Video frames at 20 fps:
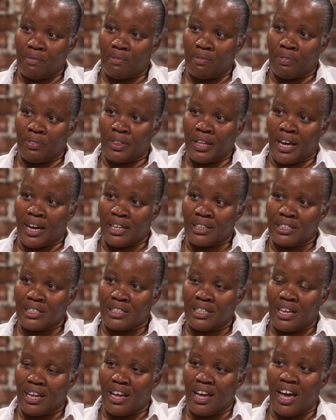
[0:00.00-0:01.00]
That
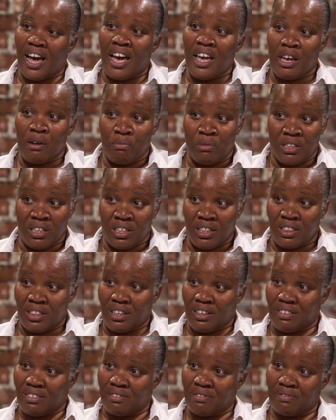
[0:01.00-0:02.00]
I am
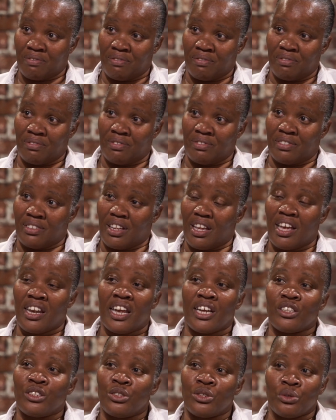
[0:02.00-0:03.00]
nothing and
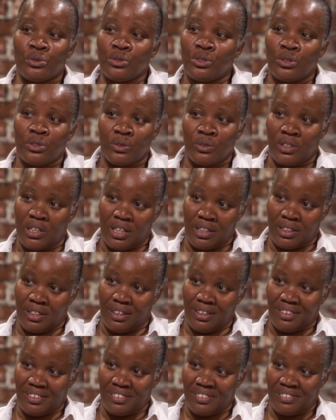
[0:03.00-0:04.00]
I don't know
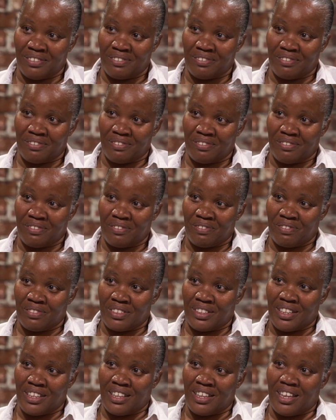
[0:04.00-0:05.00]
nothing.
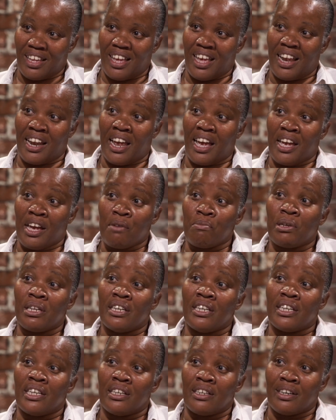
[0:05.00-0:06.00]
And I am
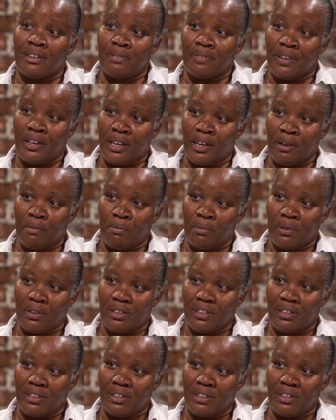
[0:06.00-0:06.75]
in need of him.